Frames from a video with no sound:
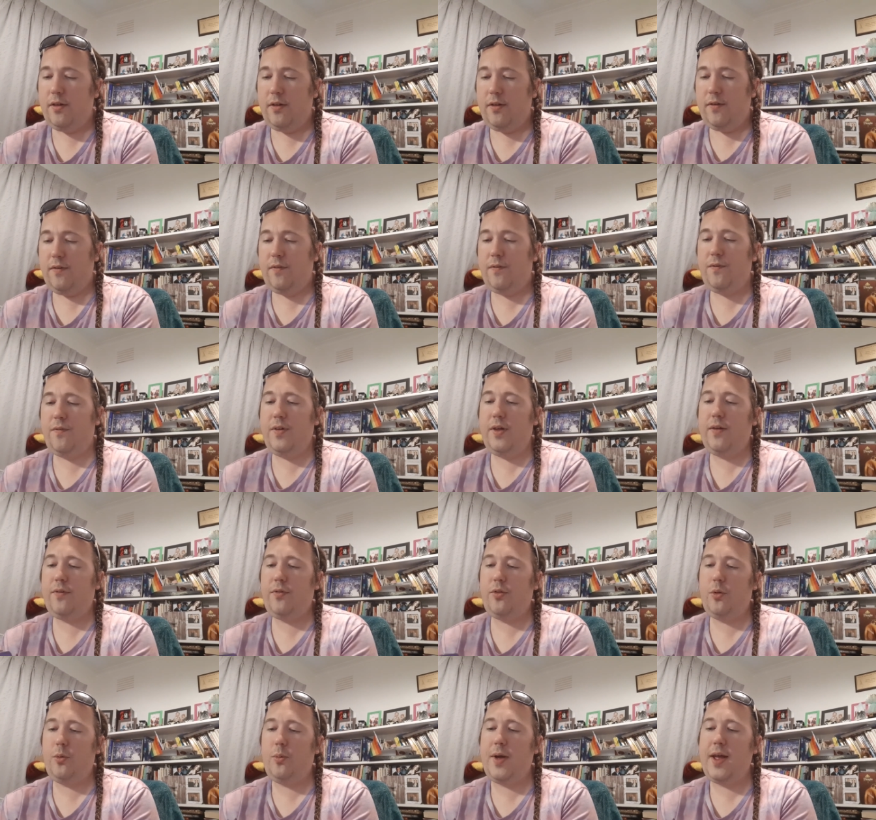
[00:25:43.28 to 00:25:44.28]

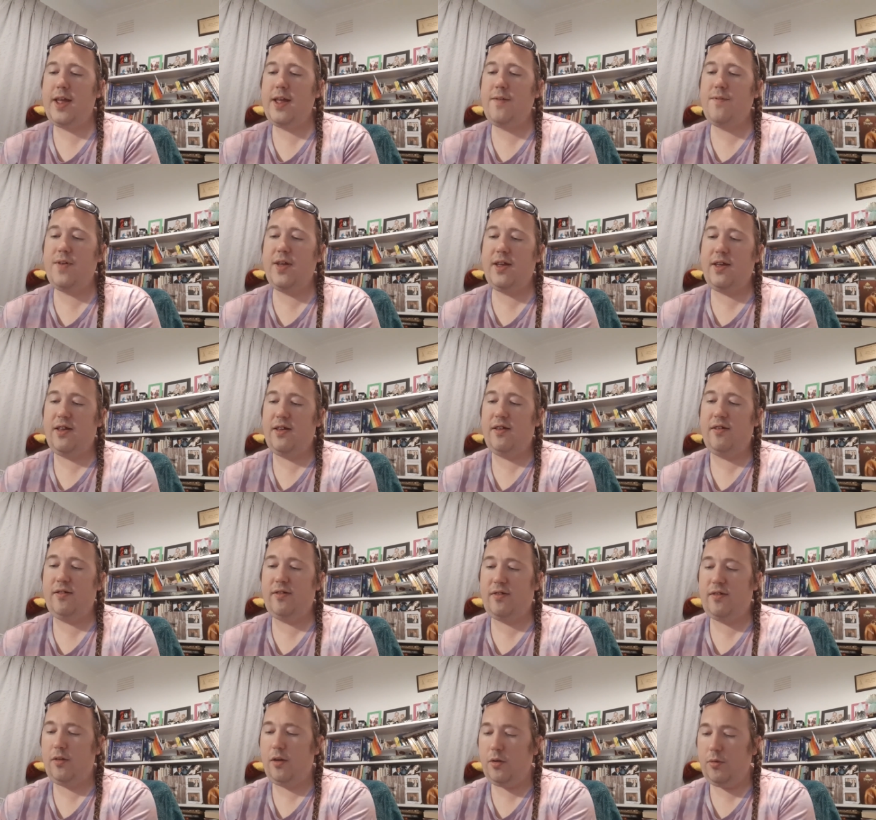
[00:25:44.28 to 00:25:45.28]
Fifth
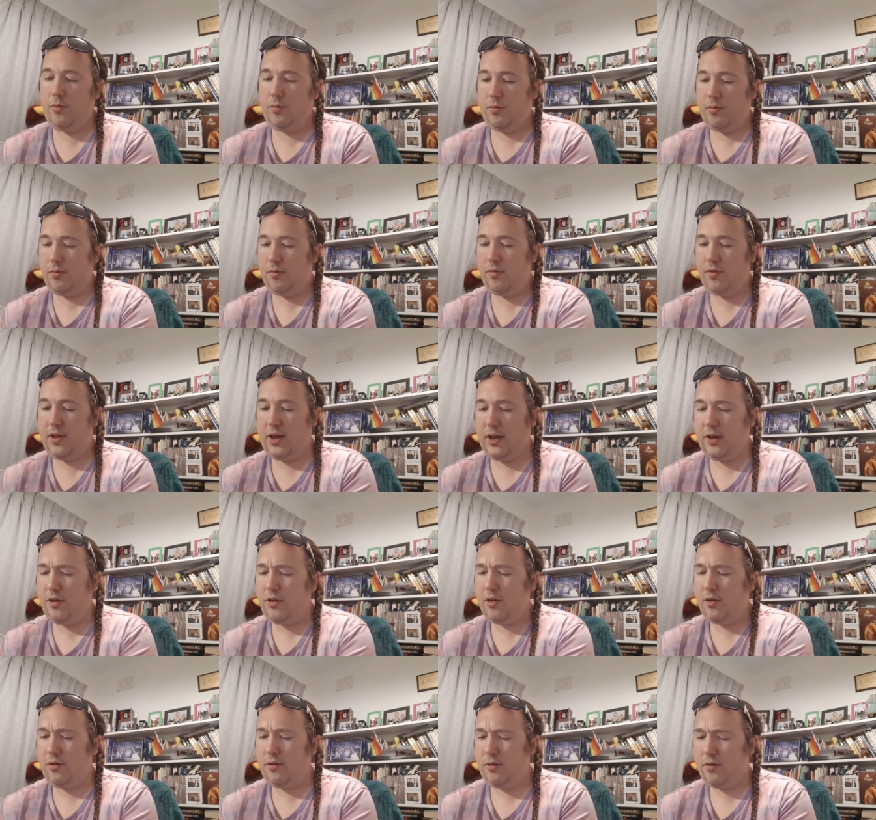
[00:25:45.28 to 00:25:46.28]
wavers. Oh,
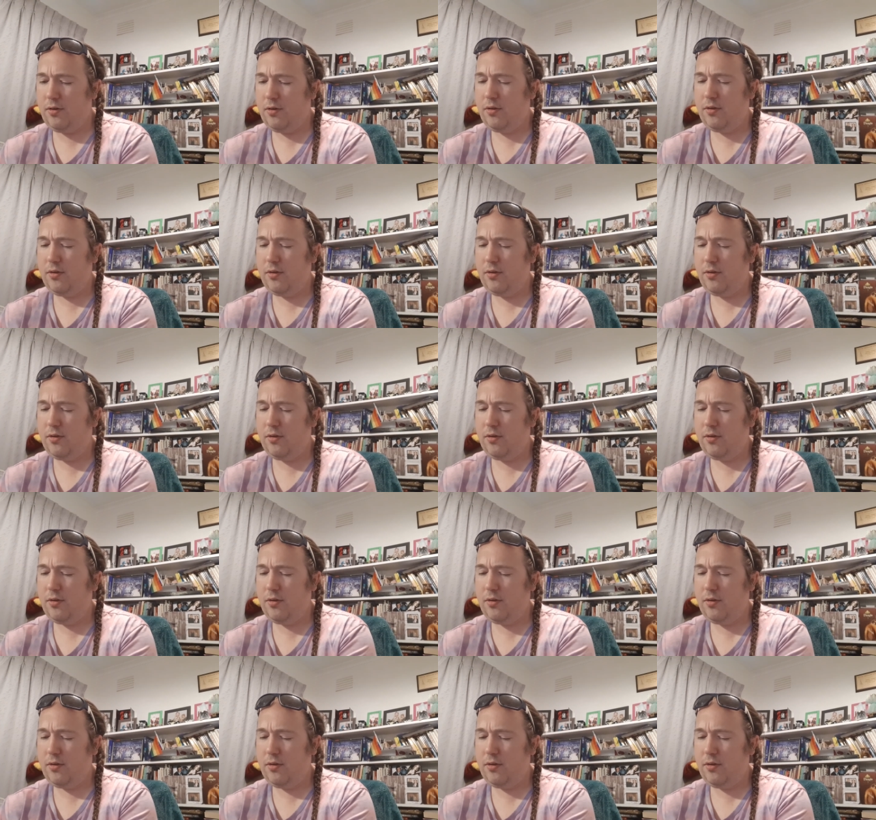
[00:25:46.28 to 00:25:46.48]
thank you.